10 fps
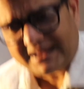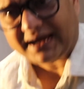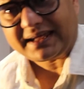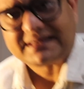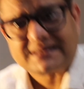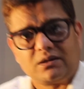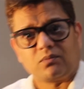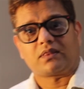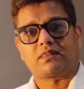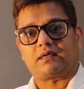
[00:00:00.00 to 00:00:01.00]
I can tell
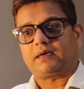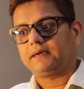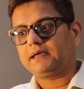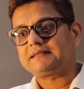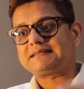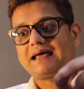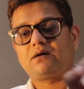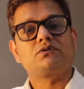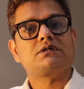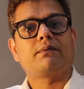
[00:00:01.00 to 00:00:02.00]
one thing. It
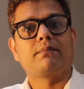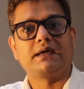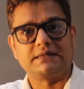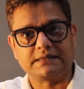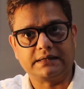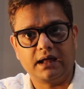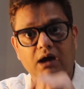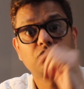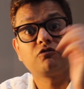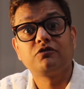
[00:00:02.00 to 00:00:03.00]
sounds amazing
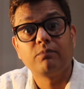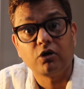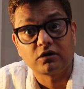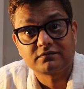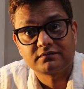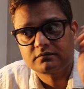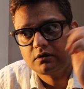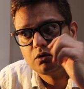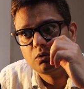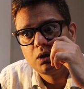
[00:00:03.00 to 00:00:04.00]
out of the box.
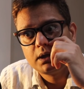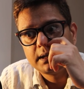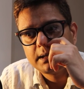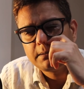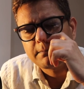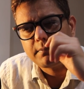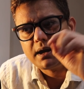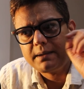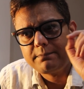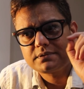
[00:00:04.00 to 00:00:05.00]
So
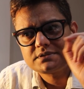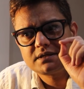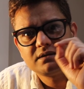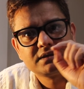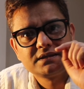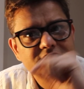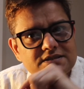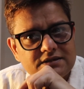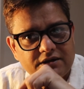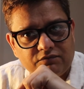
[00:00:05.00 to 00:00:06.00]

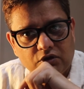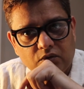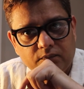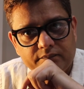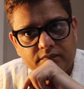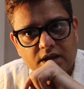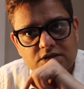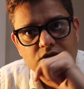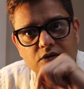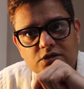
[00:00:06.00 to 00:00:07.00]
this review, it's
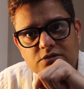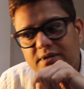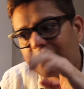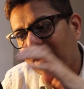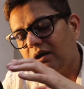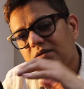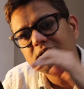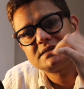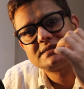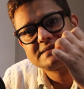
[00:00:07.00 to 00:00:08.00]
going to be how
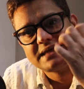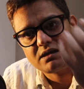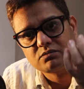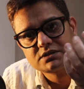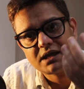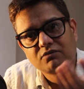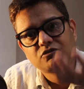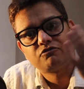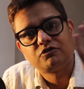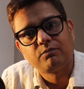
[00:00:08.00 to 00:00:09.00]
does it sound out
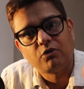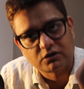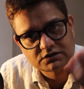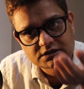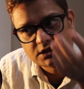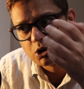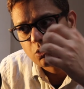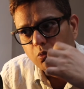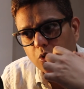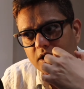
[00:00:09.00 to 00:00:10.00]
of the box?
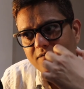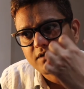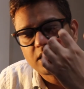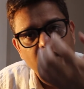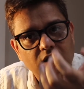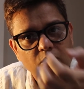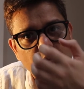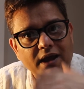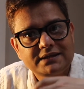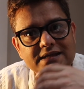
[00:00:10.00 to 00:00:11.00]
What have I heard?
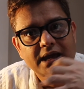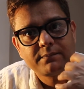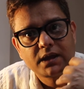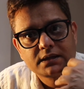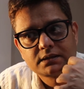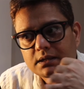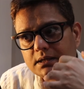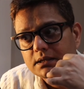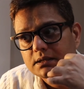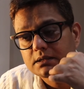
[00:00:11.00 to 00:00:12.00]
Why did I make
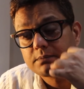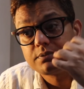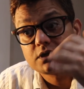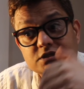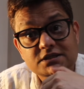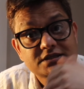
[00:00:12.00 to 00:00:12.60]
the purchase